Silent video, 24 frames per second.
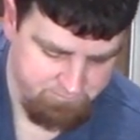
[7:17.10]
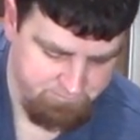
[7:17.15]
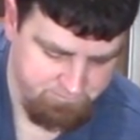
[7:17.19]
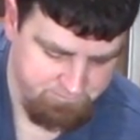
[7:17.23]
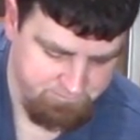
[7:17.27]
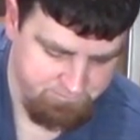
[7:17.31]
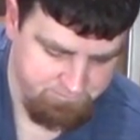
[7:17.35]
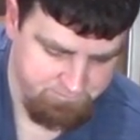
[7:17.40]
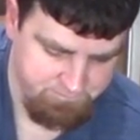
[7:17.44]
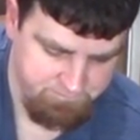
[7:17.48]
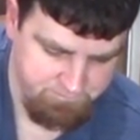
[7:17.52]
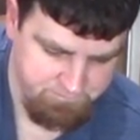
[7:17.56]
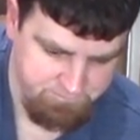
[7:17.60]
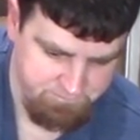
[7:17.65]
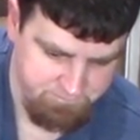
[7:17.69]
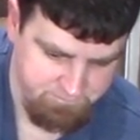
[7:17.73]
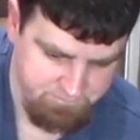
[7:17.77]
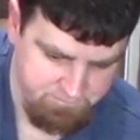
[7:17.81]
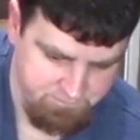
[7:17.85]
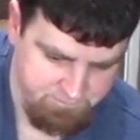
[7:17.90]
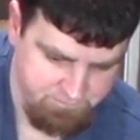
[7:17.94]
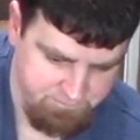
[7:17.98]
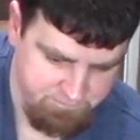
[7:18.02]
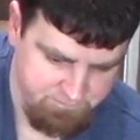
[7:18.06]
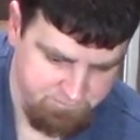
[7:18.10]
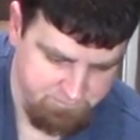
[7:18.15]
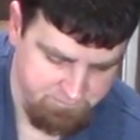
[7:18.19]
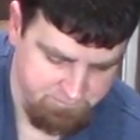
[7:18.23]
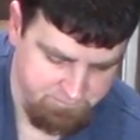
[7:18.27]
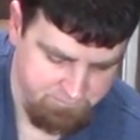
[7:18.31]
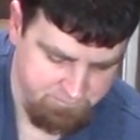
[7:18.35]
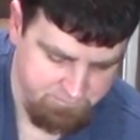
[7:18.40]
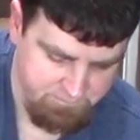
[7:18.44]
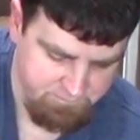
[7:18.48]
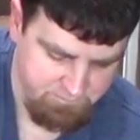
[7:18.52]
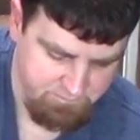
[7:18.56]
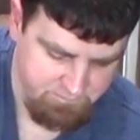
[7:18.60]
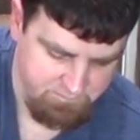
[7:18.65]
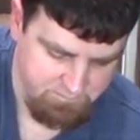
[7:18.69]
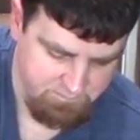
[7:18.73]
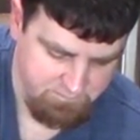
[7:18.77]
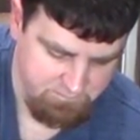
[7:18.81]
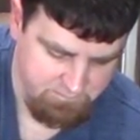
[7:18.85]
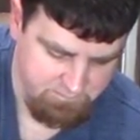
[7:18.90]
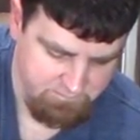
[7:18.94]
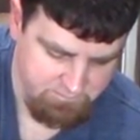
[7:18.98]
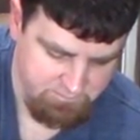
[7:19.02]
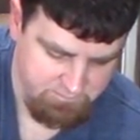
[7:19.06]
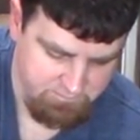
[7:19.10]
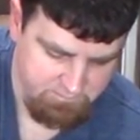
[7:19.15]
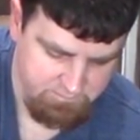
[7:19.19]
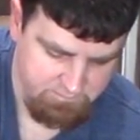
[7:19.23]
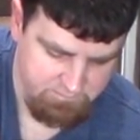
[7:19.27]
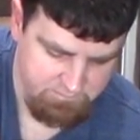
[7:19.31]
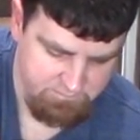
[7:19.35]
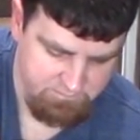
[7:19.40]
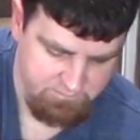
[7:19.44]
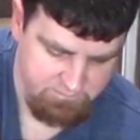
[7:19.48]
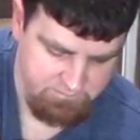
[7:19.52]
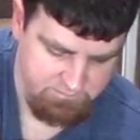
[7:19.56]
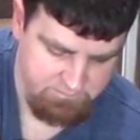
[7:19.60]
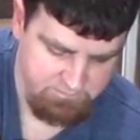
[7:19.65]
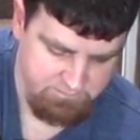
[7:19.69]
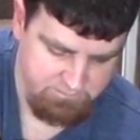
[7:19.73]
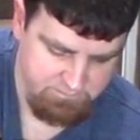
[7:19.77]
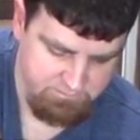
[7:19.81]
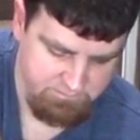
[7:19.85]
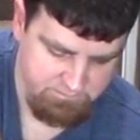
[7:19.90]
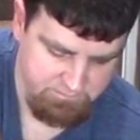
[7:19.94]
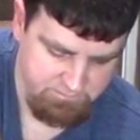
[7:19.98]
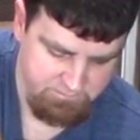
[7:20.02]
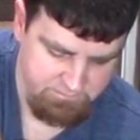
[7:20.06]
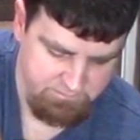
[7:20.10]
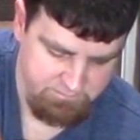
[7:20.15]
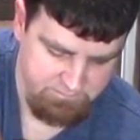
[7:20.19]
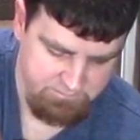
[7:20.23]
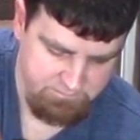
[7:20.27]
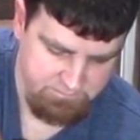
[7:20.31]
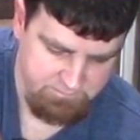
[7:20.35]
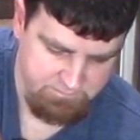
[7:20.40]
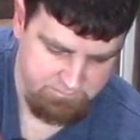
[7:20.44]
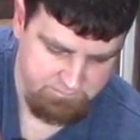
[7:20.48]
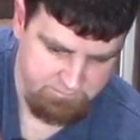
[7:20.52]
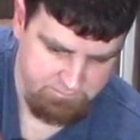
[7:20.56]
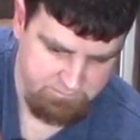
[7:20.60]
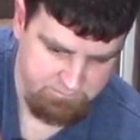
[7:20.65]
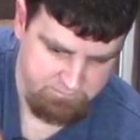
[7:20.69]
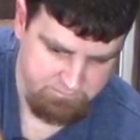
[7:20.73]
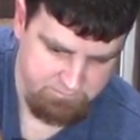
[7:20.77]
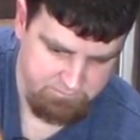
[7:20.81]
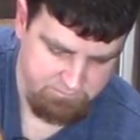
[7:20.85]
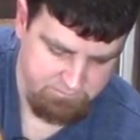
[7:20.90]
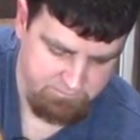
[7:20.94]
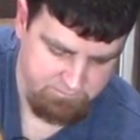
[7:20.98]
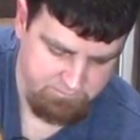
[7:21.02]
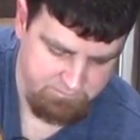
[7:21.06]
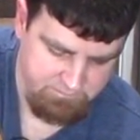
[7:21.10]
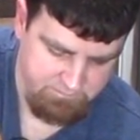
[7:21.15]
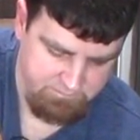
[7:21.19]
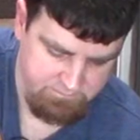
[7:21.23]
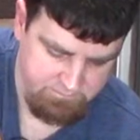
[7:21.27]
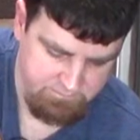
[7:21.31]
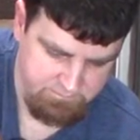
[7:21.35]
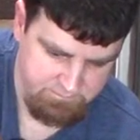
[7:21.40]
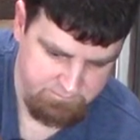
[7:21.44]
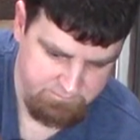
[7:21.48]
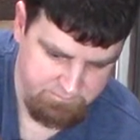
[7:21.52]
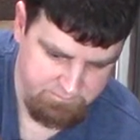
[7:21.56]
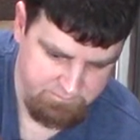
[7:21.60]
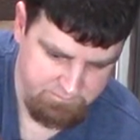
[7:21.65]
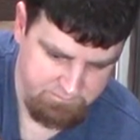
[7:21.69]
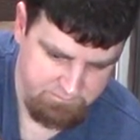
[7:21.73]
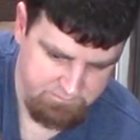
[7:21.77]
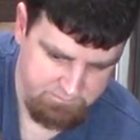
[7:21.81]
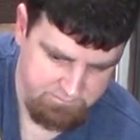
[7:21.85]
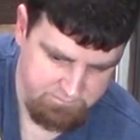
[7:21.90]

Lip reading: (no one is talking)